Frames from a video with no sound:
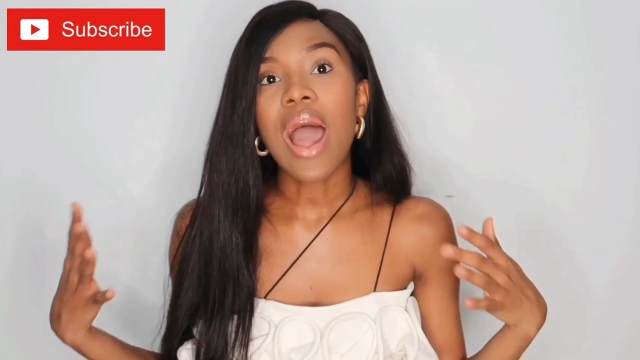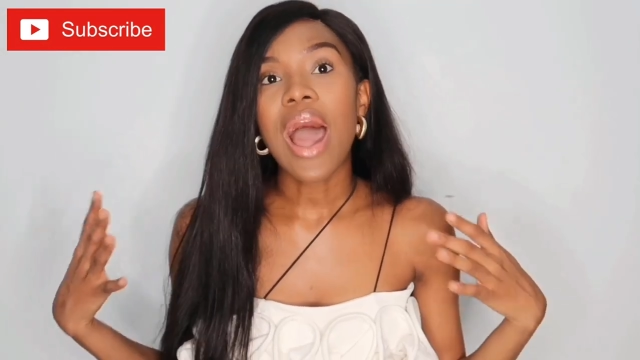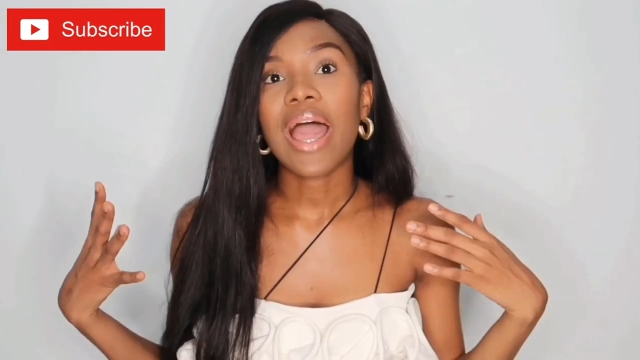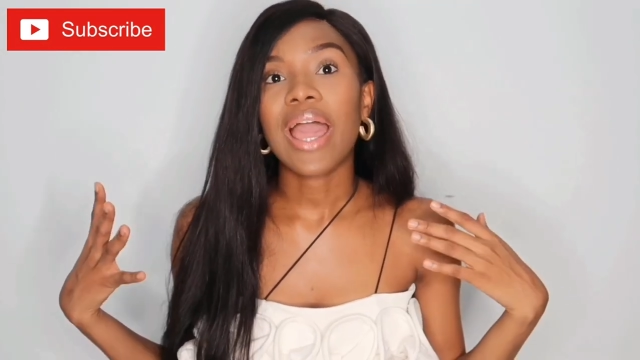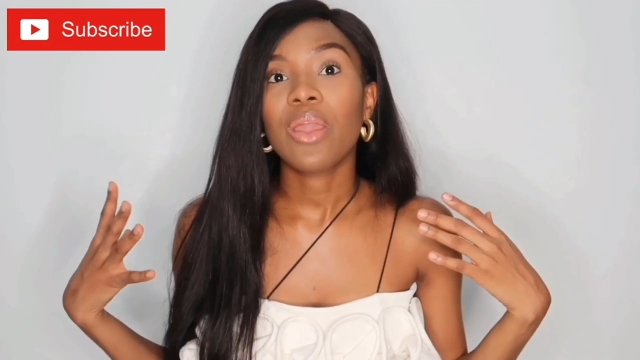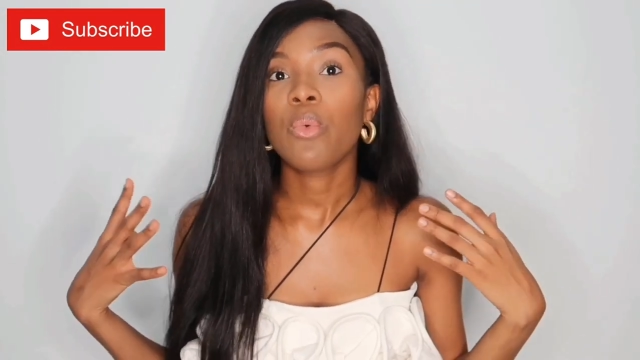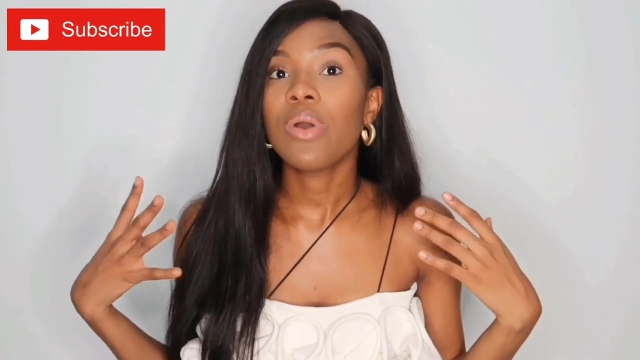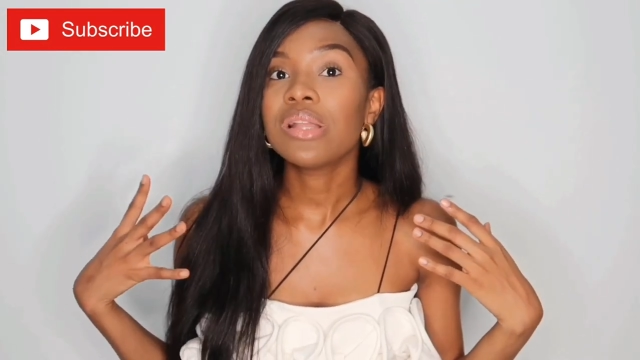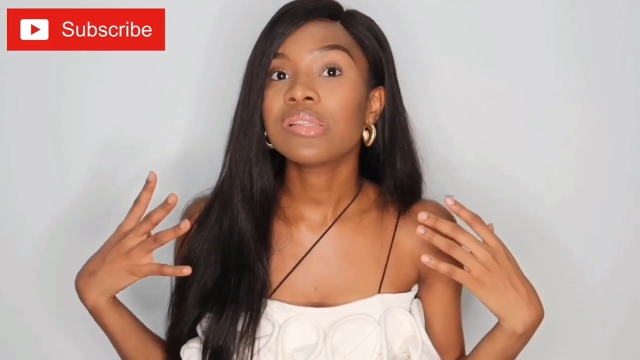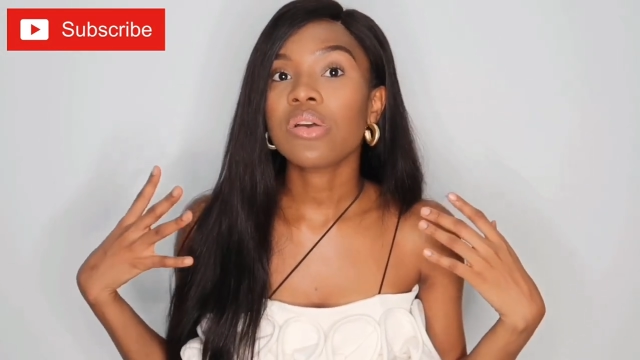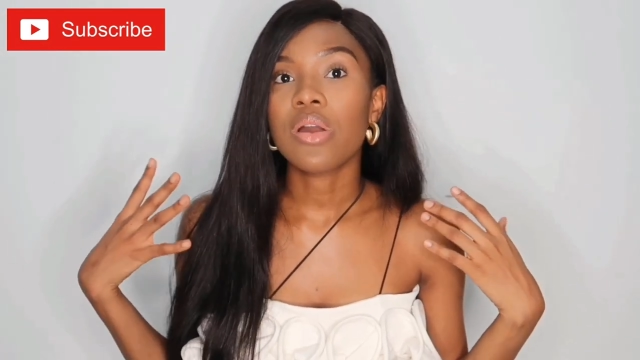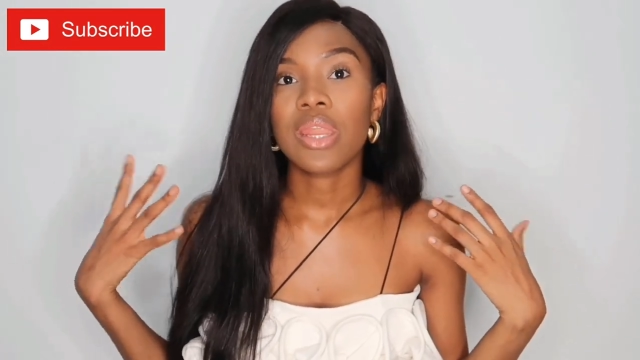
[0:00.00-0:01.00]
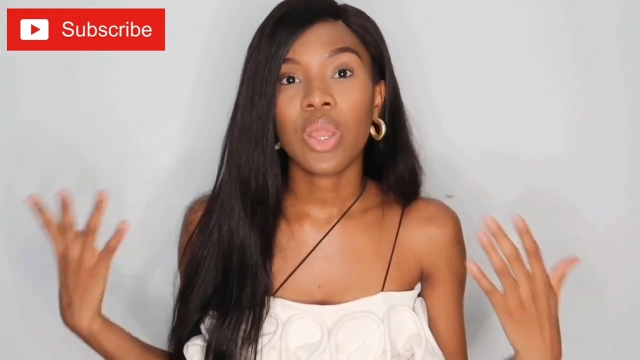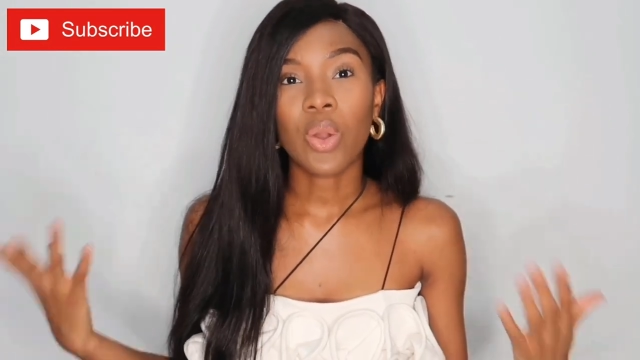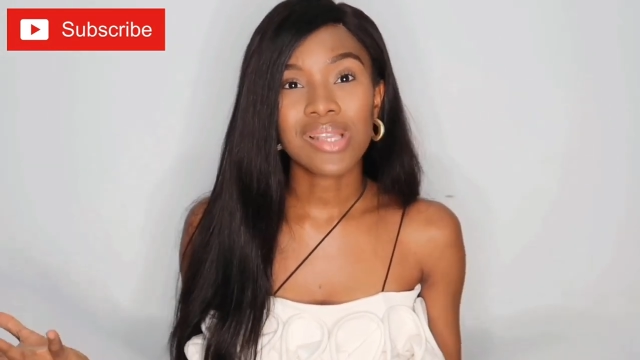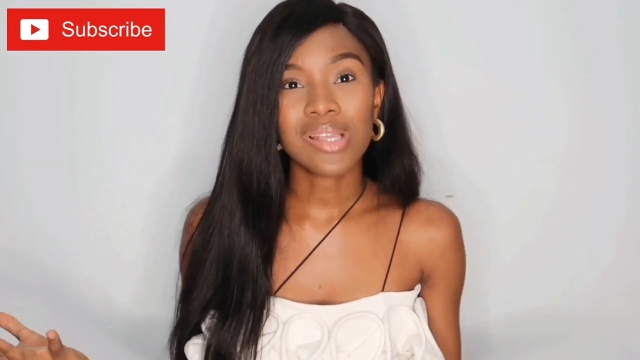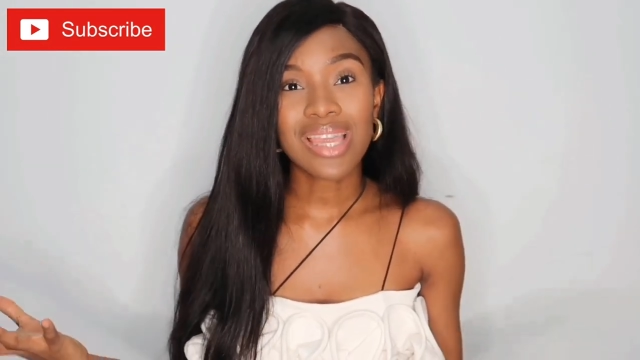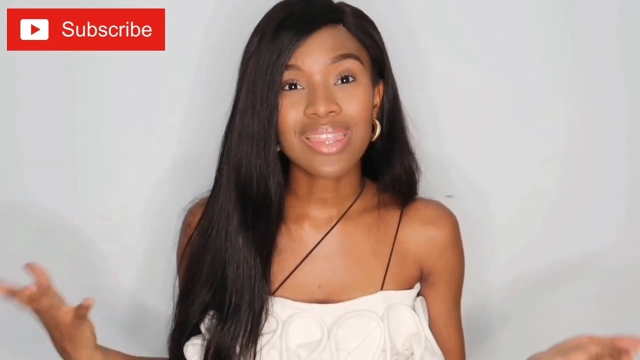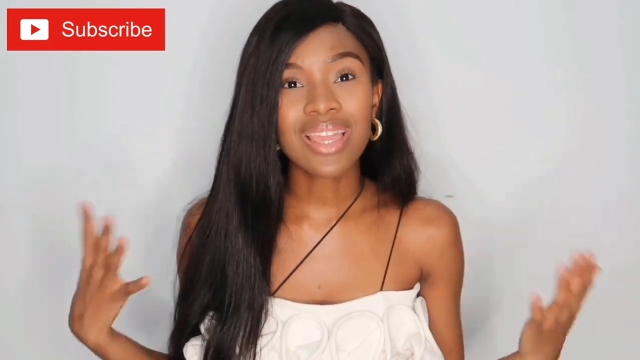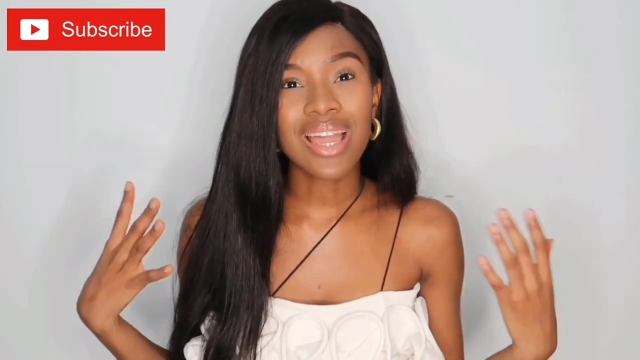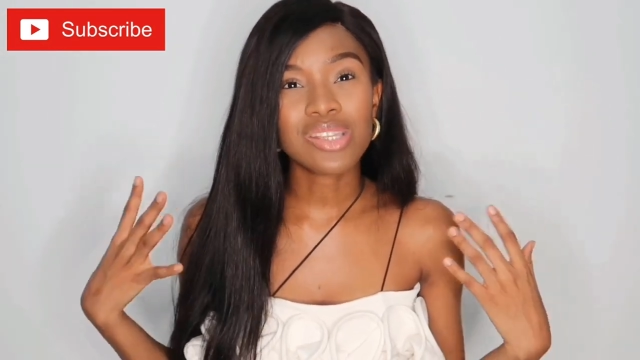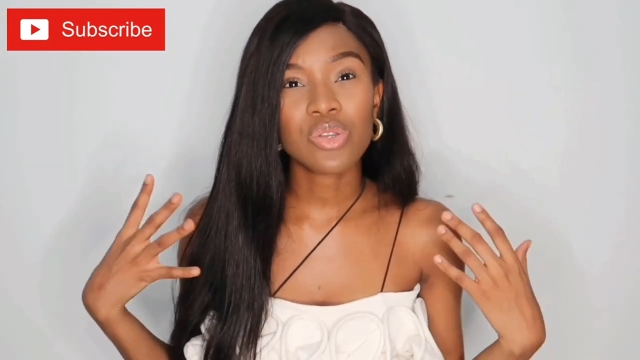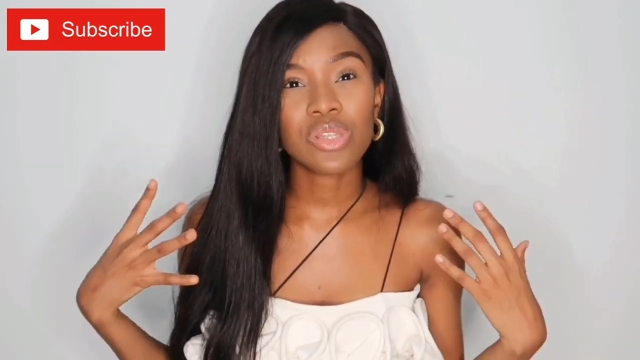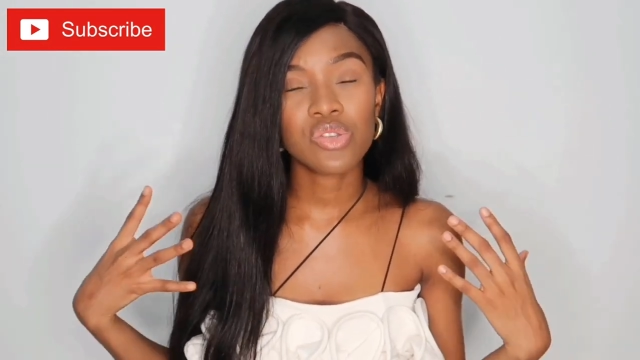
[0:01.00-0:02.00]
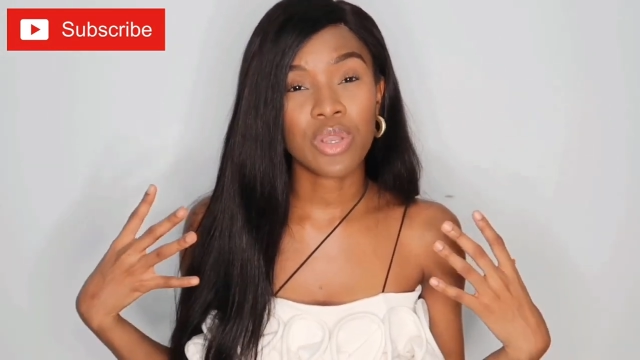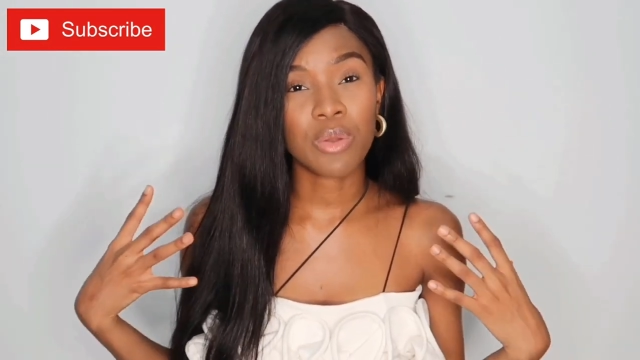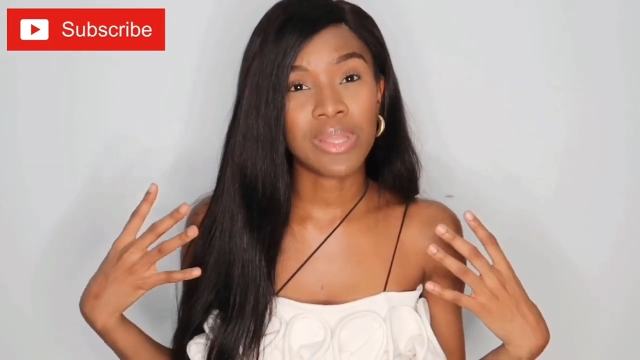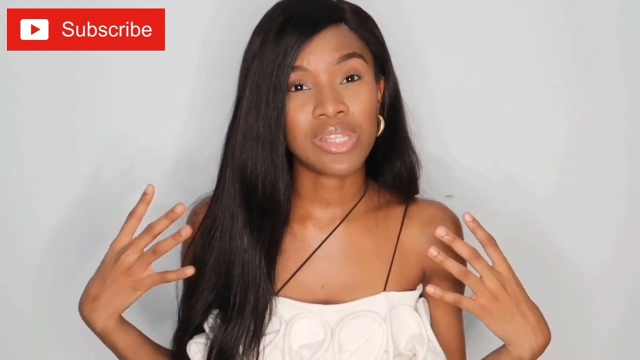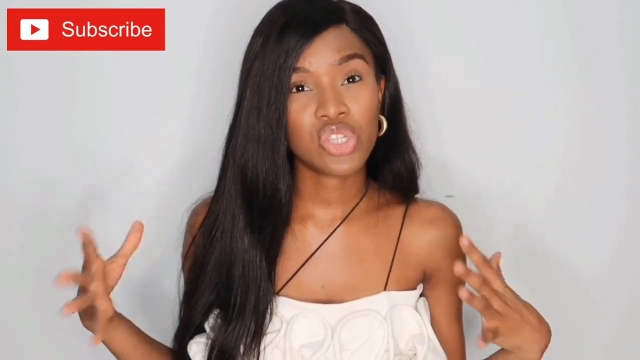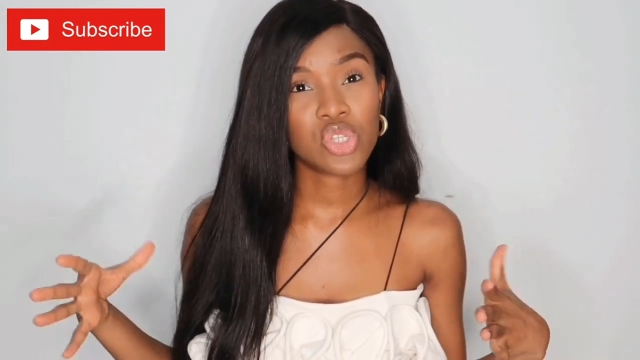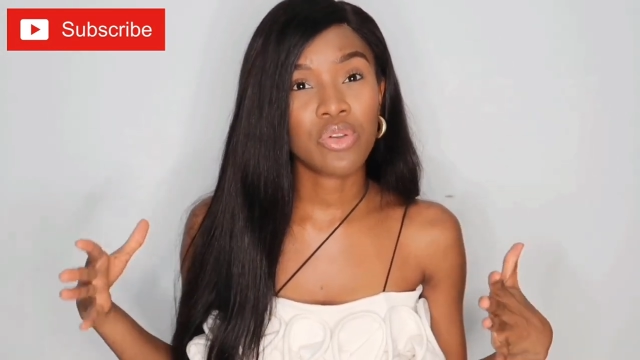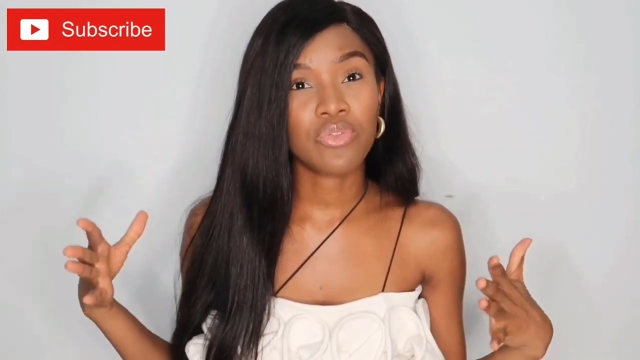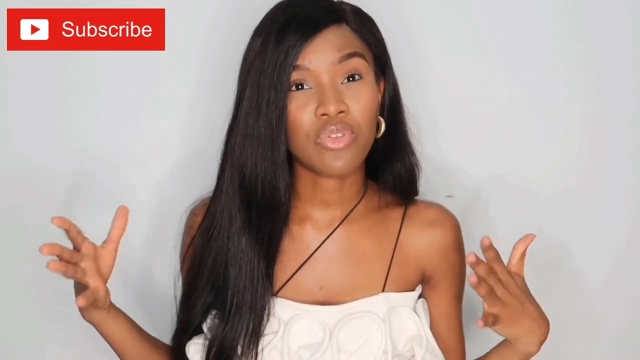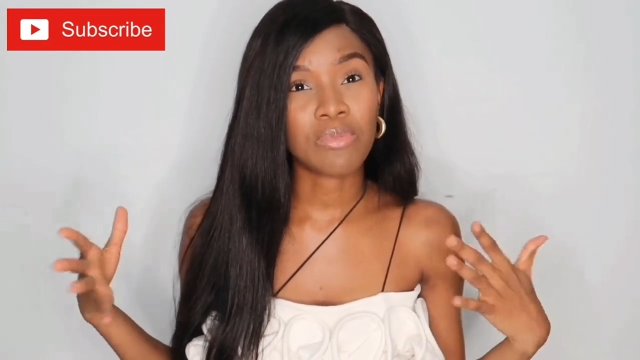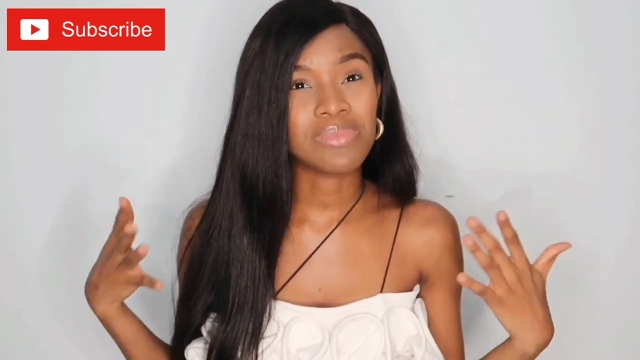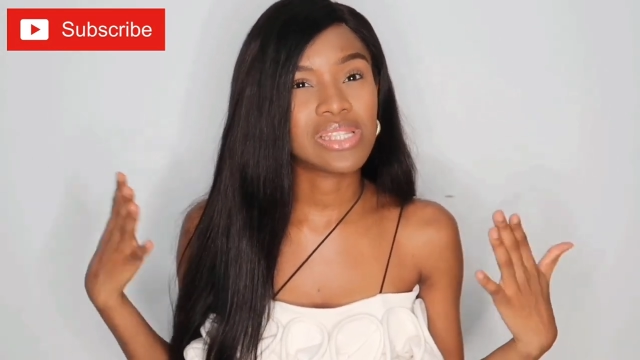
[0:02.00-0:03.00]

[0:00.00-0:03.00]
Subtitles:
I went on a quest. I think I saw this recommendation from